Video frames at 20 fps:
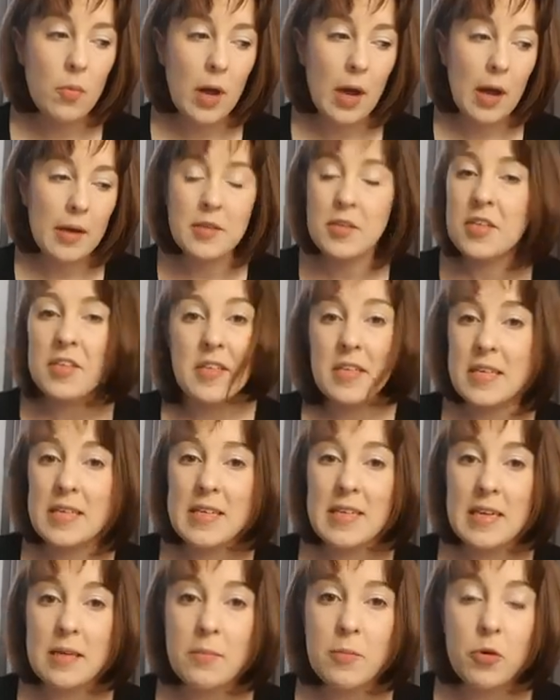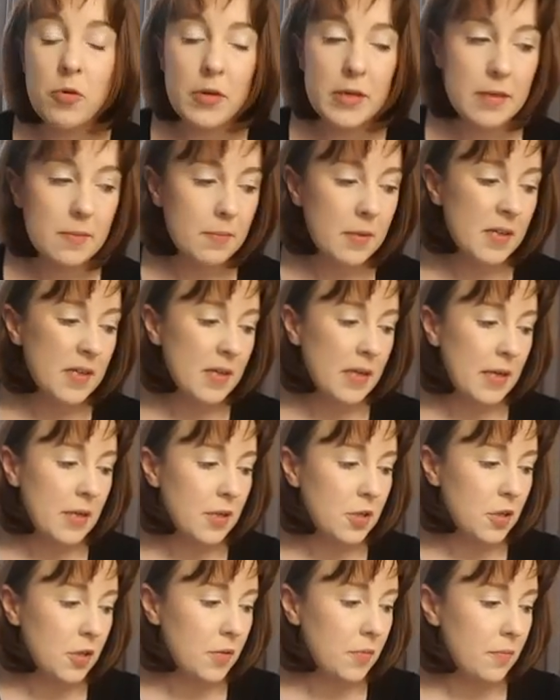and doesn't need any more
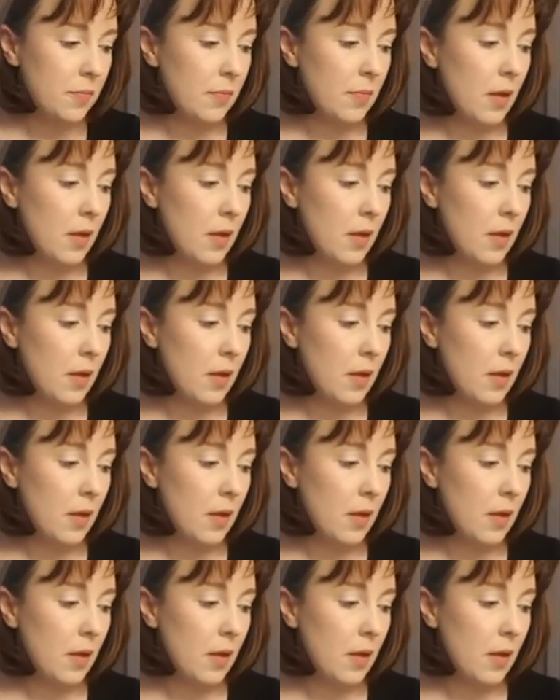explanation.